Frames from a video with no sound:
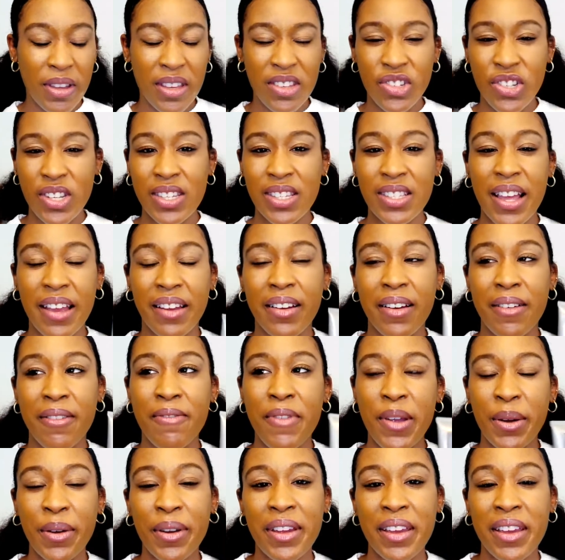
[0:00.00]
It's just like a
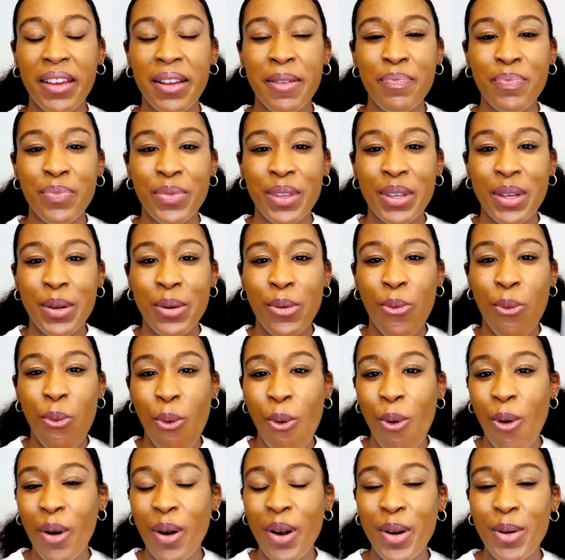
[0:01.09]
very
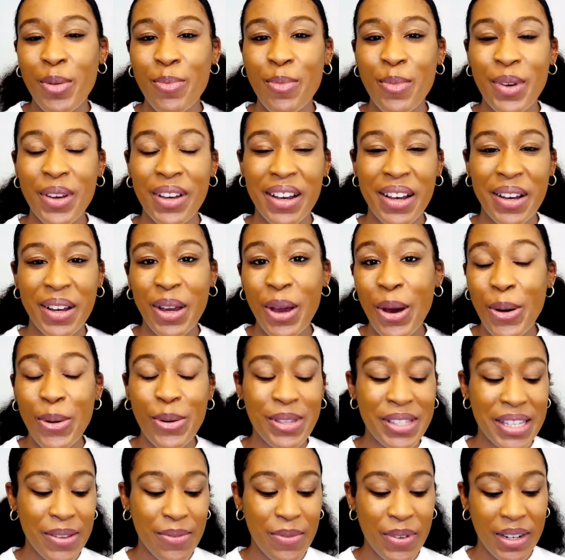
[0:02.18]
warm
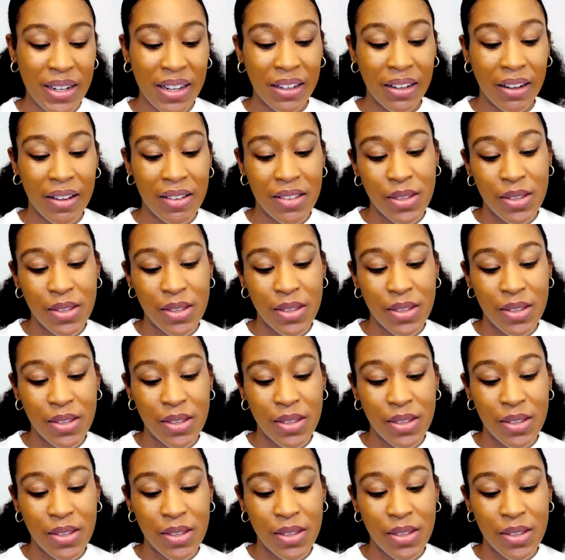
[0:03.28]
cozy vanilla.